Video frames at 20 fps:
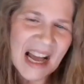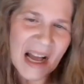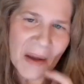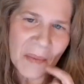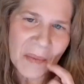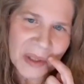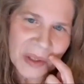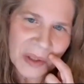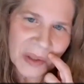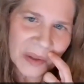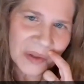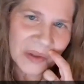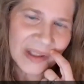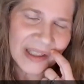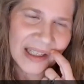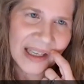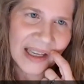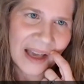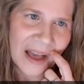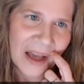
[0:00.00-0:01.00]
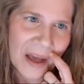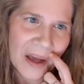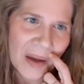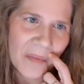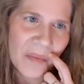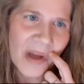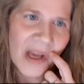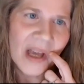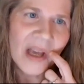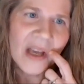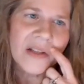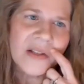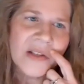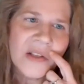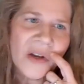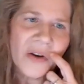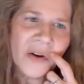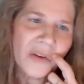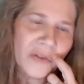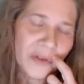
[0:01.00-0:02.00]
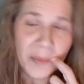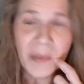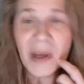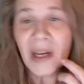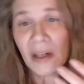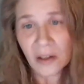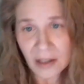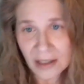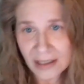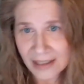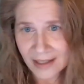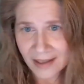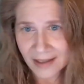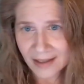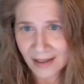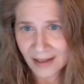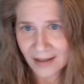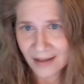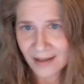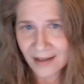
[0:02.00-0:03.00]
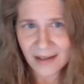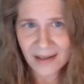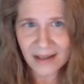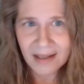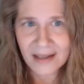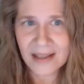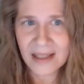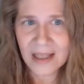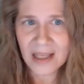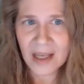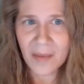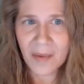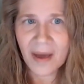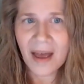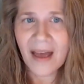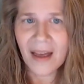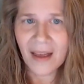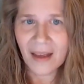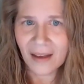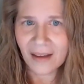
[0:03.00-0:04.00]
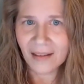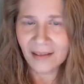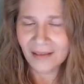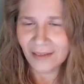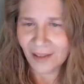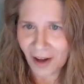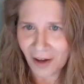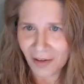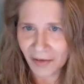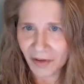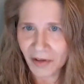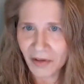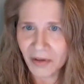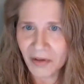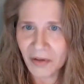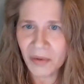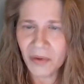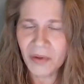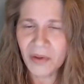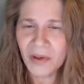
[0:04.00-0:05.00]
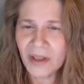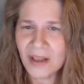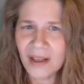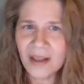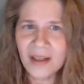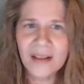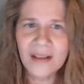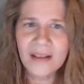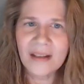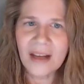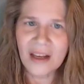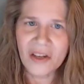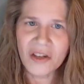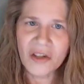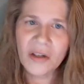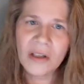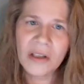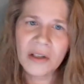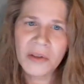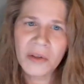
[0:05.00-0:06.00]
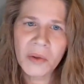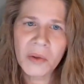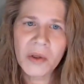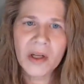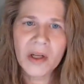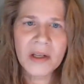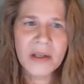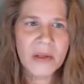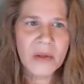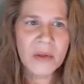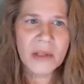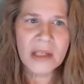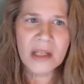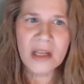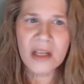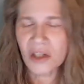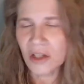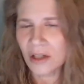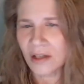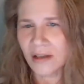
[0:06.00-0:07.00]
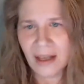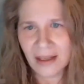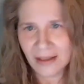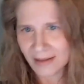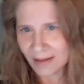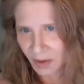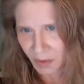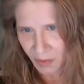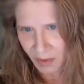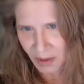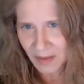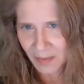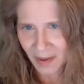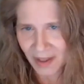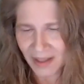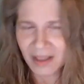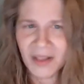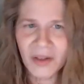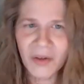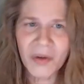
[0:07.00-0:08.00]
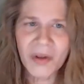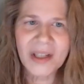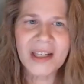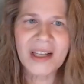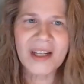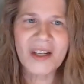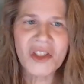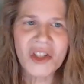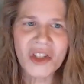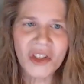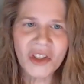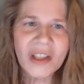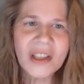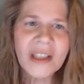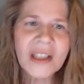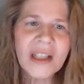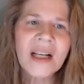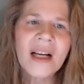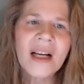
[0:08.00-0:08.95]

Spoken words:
Absolutely. So for medical assistants, the CCMA offered through the National Health Career Association, that's a respected credential.